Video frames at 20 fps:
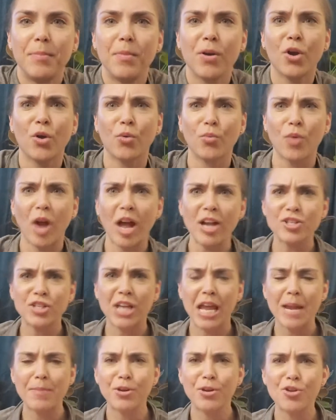Garage
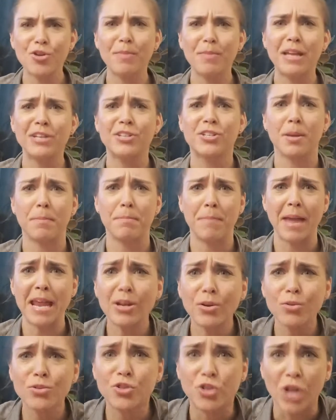Gamer, you made
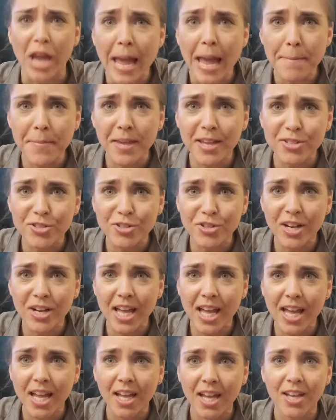tomato jam
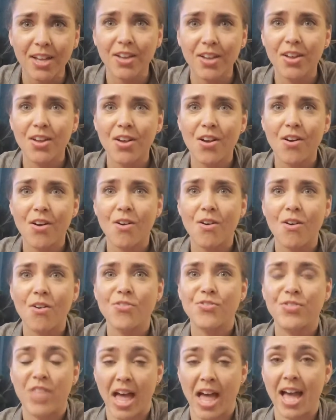yesterday?
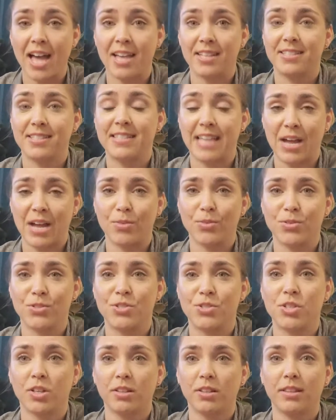That sounds
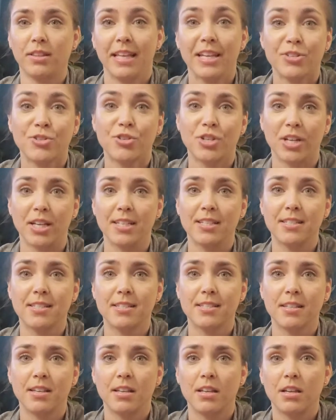
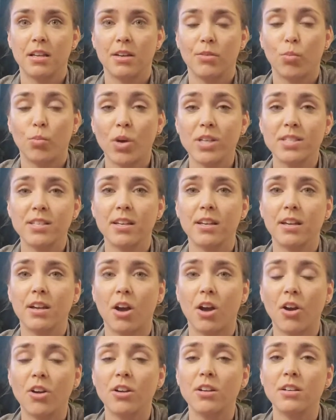delicious. Was it
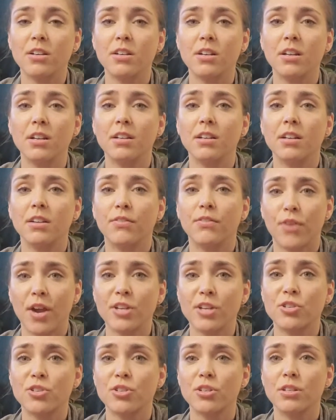garden
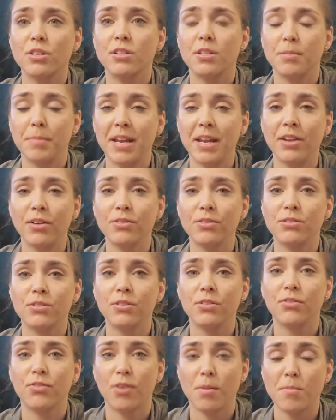fresh tomatoes
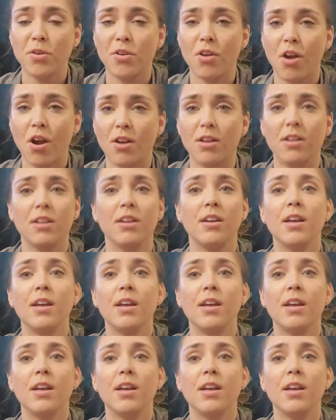from your yard?